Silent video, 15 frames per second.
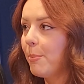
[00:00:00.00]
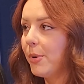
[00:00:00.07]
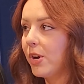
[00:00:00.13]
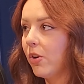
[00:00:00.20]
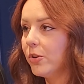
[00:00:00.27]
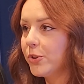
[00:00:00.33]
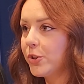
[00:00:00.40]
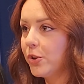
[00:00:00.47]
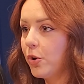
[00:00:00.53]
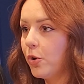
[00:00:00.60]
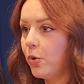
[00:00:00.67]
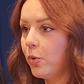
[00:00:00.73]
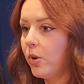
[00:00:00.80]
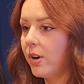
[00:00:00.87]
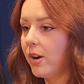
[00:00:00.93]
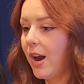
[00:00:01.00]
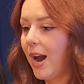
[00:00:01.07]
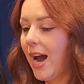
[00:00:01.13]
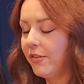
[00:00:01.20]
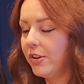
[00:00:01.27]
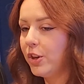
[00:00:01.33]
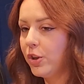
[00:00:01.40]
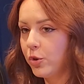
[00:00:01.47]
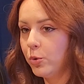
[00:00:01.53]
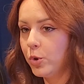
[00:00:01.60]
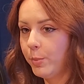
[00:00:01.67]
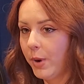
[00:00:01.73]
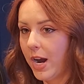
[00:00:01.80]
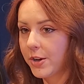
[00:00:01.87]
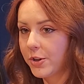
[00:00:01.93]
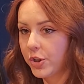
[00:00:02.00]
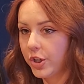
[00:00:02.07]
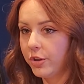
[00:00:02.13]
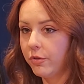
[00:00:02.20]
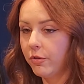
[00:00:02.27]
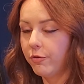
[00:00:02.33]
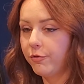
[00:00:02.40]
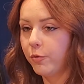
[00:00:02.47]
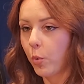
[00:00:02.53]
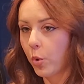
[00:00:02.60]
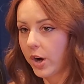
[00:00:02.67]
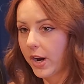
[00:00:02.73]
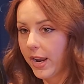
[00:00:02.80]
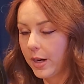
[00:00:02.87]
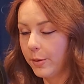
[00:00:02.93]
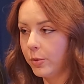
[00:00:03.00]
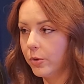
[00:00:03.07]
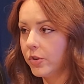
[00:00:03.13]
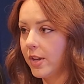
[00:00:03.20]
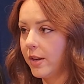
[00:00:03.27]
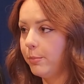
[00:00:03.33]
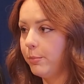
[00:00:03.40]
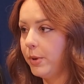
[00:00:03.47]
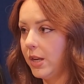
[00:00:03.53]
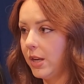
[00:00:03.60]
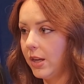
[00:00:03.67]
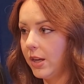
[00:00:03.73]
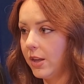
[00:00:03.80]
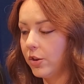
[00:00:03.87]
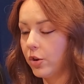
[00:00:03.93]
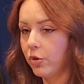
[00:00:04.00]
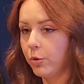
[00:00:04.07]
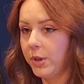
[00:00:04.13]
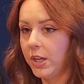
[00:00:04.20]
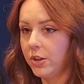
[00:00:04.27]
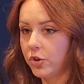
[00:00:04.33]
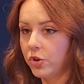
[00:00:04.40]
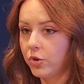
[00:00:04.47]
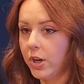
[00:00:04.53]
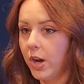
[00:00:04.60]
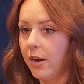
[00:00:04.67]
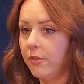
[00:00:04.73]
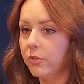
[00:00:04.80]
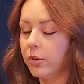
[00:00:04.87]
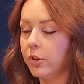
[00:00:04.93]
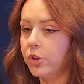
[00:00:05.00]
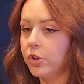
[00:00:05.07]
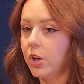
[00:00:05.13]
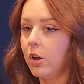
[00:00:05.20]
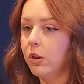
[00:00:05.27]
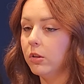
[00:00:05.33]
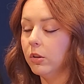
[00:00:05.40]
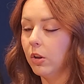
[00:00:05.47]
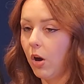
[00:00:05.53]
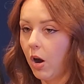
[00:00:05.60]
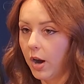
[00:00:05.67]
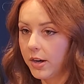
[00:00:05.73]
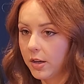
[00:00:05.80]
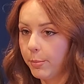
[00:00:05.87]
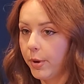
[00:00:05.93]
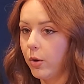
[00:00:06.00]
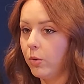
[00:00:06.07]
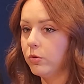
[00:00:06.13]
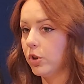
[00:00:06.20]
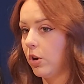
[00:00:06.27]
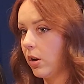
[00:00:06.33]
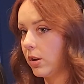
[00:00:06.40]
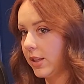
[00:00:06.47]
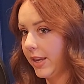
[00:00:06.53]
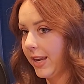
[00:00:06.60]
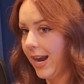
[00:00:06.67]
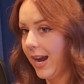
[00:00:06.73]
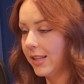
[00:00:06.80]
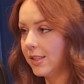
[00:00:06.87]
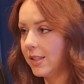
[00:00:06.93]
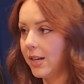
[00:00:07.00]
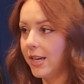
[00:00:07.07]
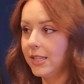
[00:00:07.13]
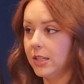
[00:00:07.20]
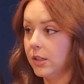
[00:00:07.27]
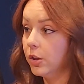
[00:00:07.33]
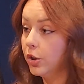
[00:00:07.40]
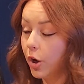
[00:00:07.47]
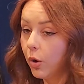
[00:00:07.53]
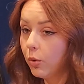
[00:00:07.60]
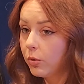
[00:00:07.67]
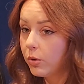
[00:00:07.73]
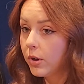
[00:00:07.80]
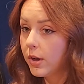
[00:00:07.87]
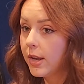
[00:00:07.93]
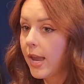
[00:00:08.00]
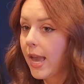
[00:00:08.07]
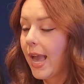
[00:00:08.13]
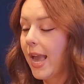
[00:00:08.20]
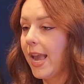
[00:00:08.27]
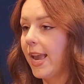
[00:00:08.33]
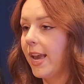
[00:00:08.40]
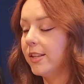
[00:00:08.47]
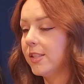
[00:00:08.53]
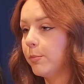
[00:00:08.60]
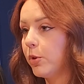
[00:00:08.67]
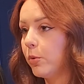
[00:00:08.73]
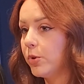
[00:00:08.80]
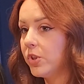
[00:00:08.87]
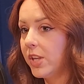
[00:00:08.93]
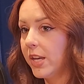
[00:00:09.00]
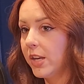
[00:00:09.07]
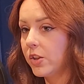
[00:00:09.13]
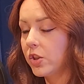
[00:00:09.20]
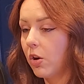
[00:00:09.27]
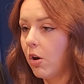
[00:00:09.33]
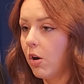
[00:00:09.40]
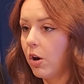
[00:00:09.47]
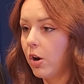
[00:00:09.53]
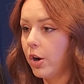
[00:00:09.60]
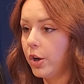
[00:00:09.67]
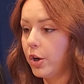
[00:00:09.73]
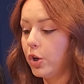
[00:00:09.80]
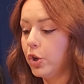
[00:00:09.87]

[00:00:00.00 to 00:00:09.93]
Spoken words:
But also having a huge passion for animals and being in the grooming industry, I've learned a lot about dogs and cats that I didn't know. And some of those things are